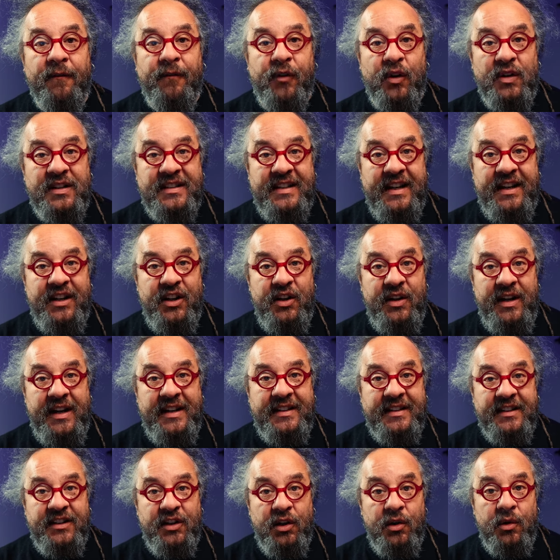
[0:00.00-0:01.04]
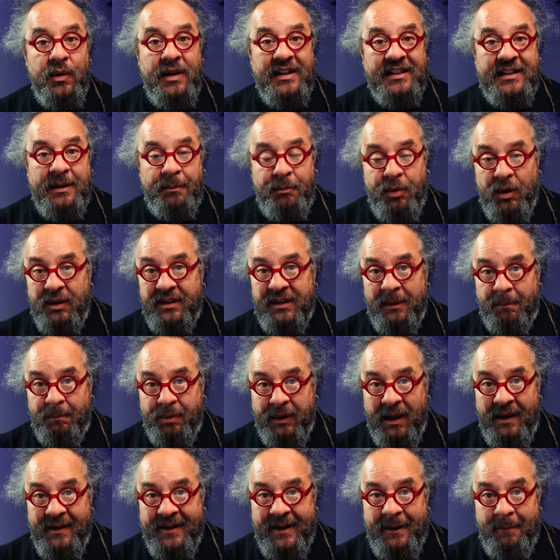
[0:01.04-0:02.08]
The first thing you need to do is to put the
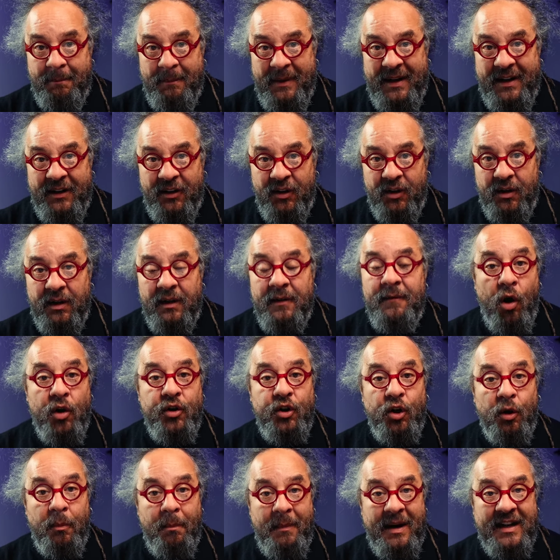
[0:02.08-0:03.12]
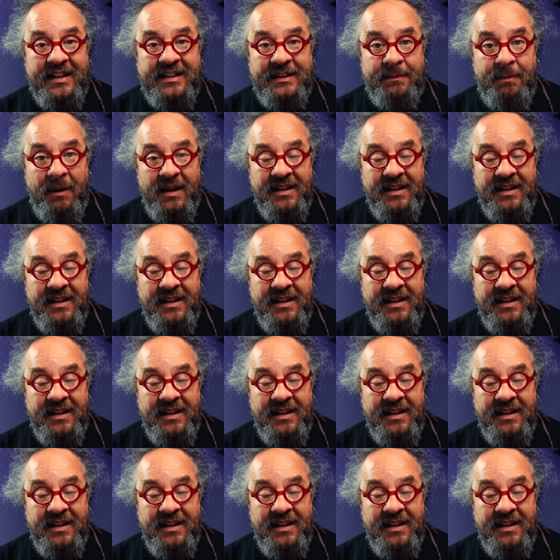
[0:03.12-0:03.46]
plug-in meter on your mix